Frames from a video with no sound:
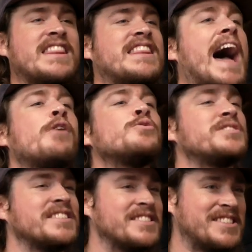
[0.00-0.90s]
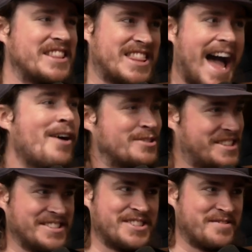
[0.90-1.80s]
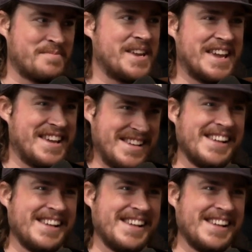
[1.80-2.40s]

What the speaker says: thousands and thousands of me.